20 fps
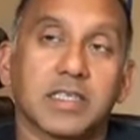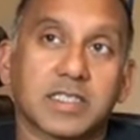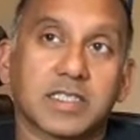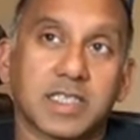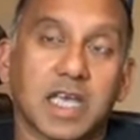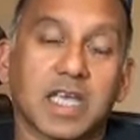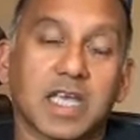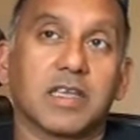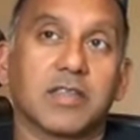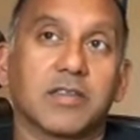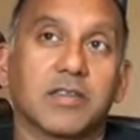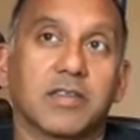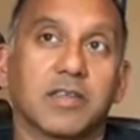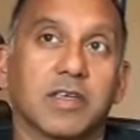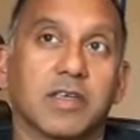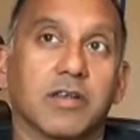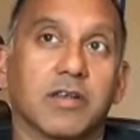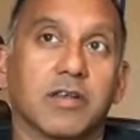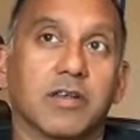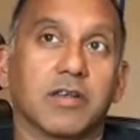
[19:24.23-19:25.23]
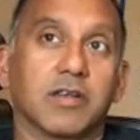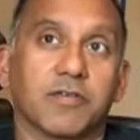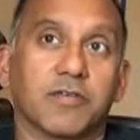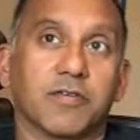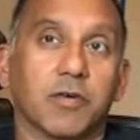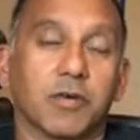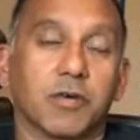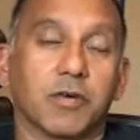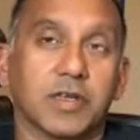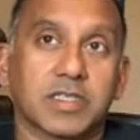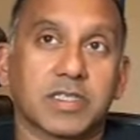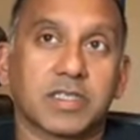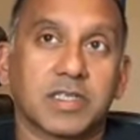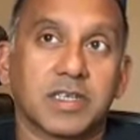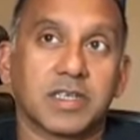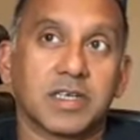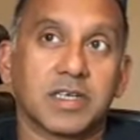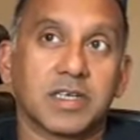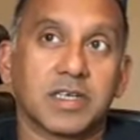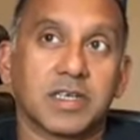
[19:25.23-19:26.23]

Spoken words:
The second thing you look for is